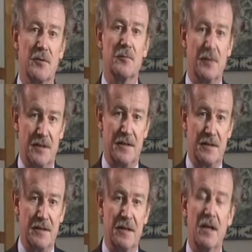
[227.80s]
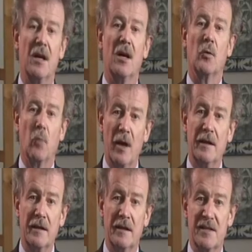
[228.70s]
for two reasons.
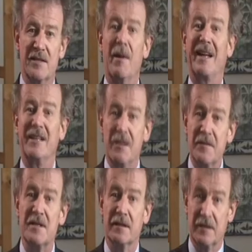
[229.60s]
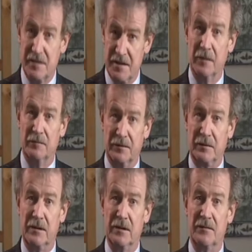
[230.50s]
One, it's a magnificent
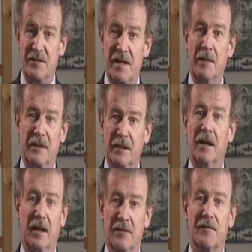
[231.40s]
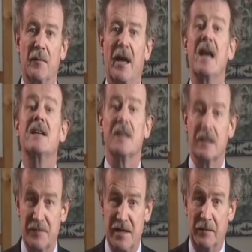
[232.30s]
example of Islamic art from the
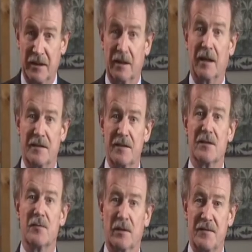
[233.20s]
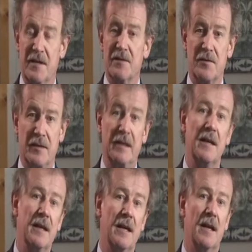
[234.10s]
heyday of Islamic art in the 12th century,
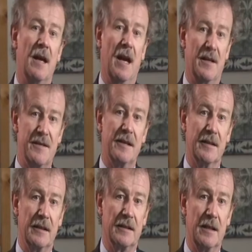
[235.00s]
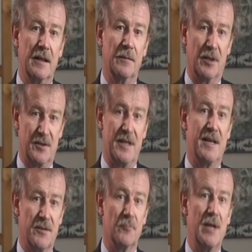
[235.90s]
and secondly, because it
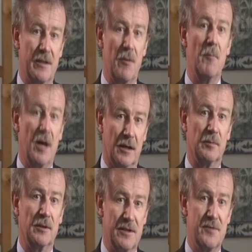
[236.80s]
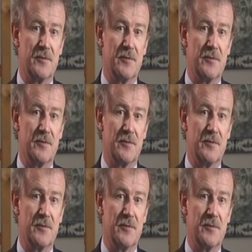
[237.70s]
has a really remarkable